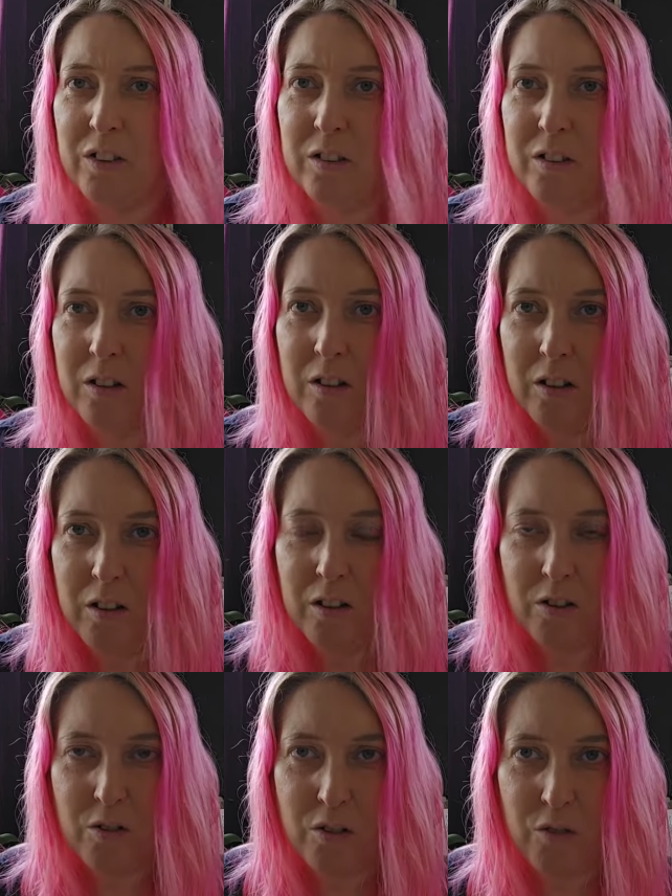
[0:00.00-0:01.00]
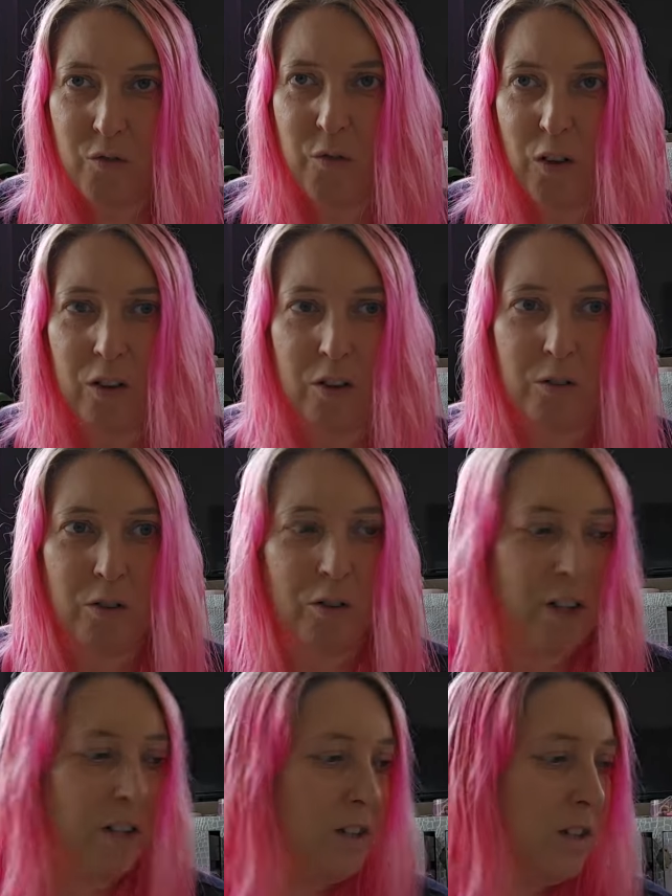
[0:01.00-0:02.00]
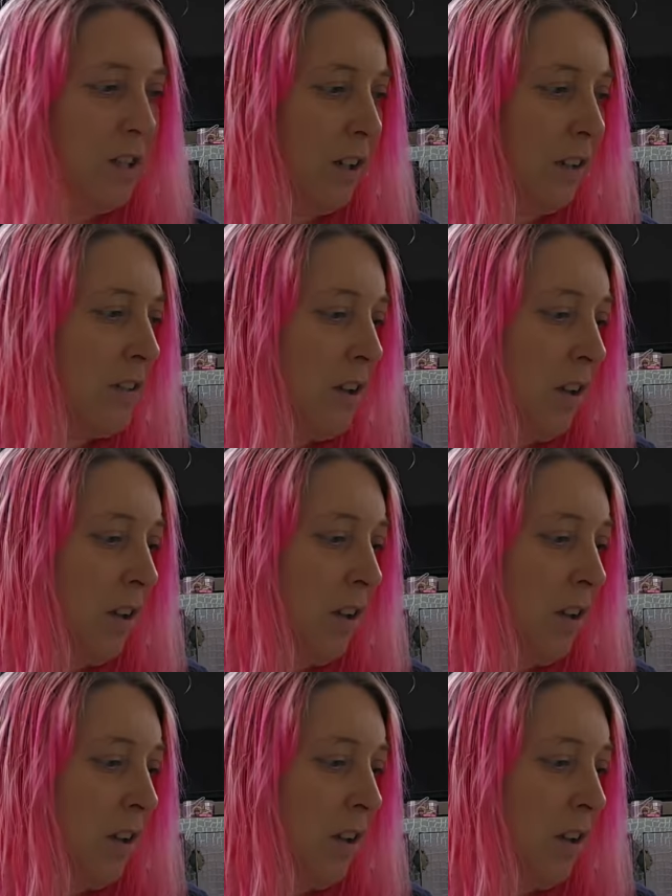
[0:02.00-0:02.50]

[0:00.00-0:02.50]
that you should follow your instincts.